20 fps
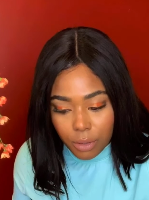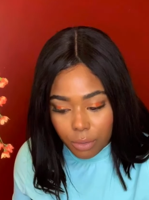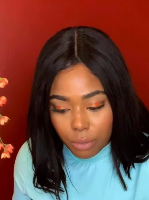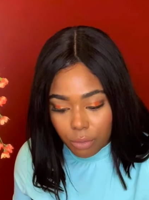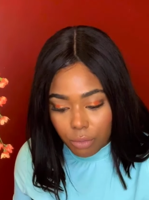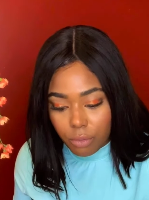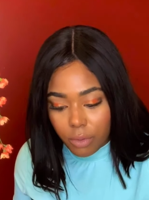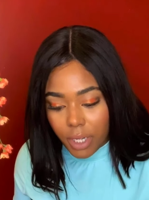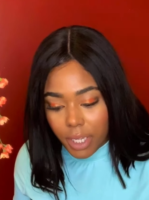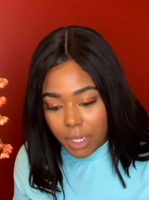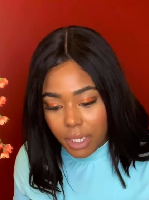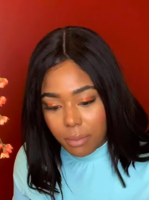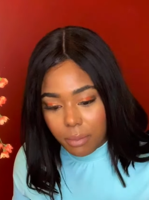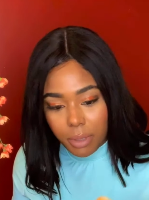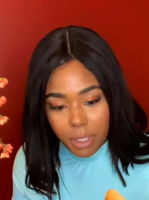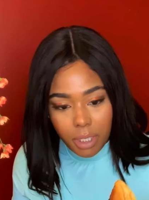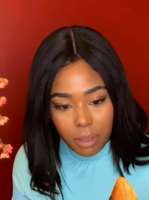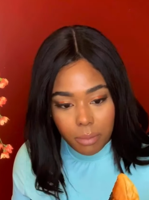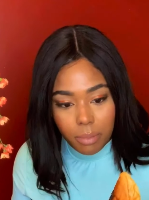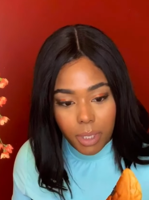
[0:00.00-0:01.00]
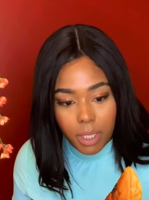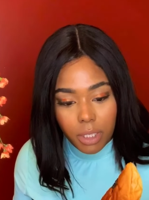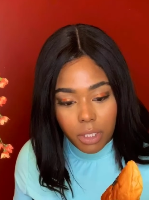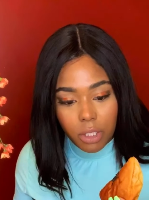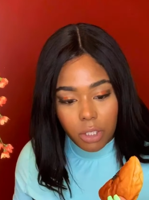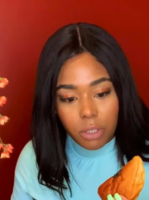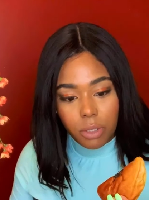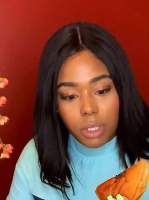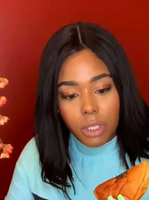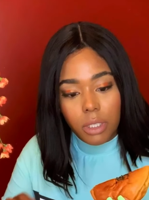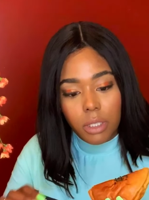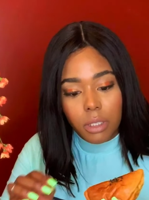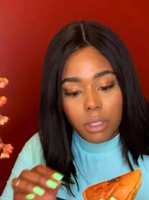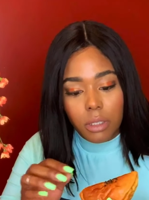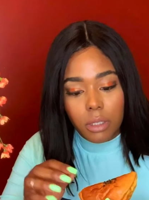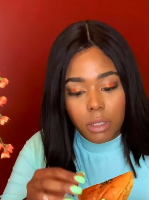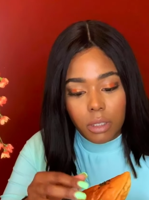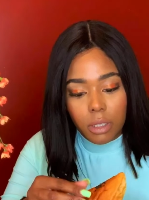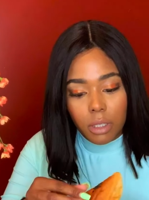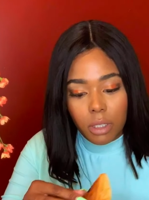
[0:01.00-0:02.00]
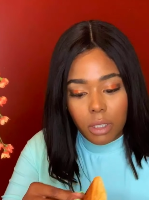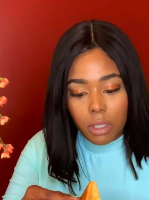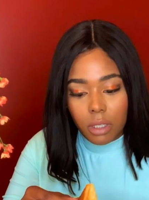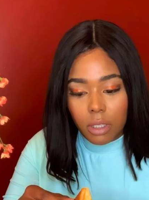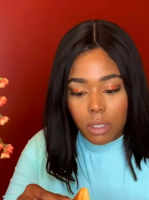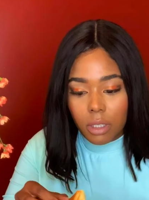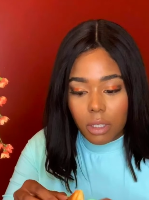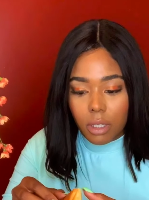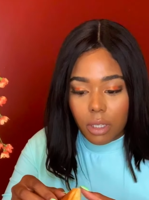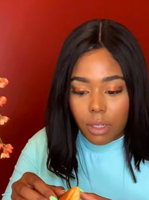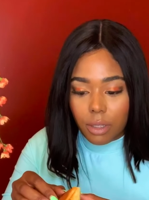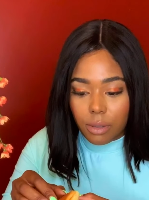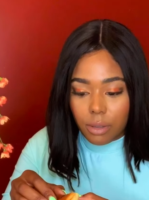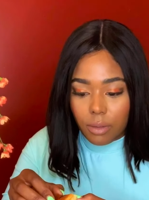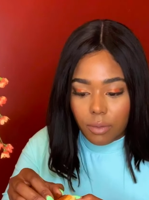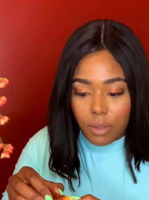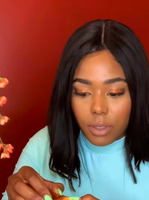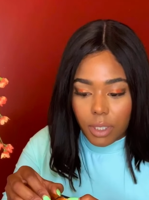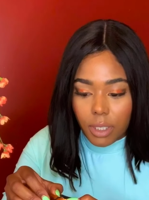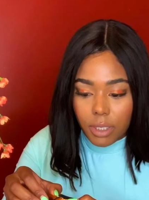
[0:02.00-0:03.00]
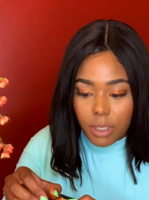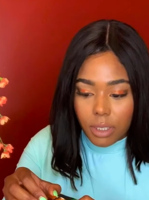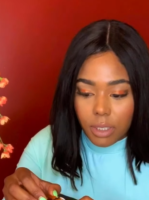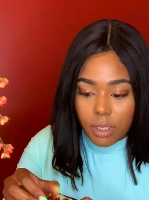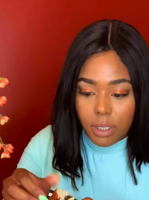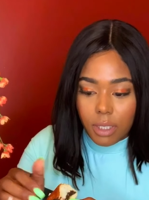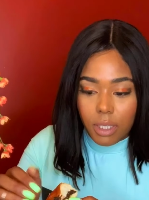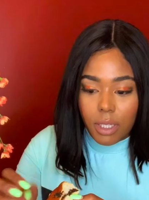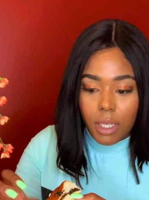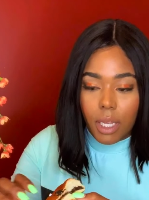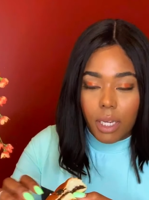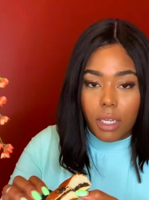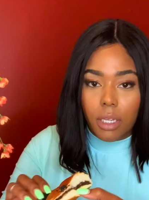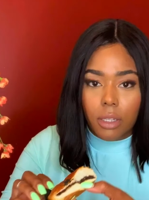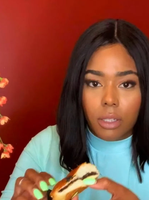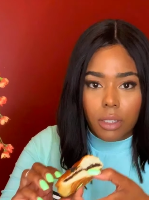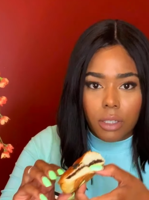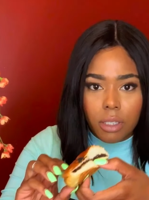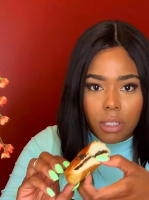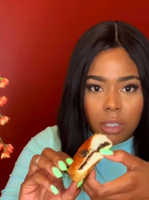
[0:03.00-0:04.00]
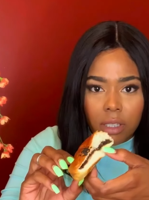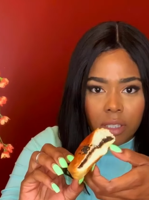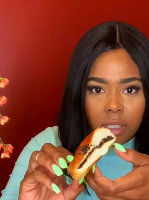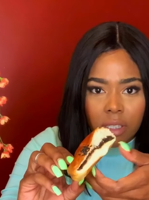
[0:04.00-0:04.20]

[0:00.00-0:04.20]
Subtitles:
red bean pastry. I don't know if you guys can see that either.